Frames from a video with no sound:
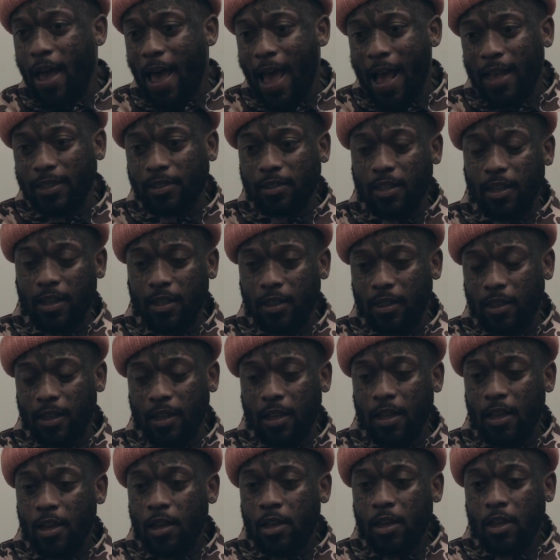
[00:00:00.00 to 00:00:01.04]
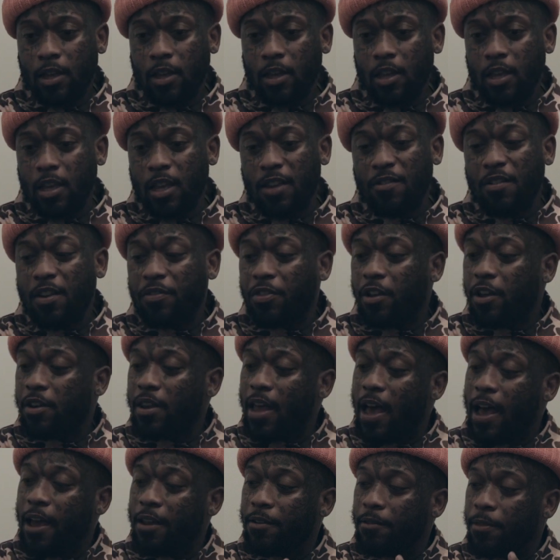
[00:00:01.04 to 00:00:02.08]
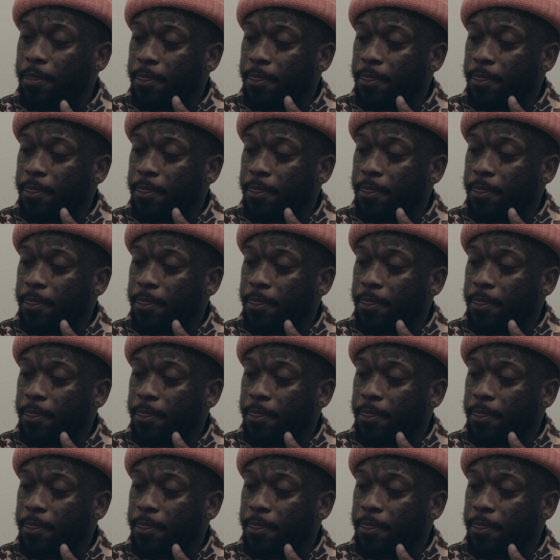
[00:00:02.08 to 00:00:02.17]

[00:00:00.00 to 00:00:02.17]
asking, even if they're not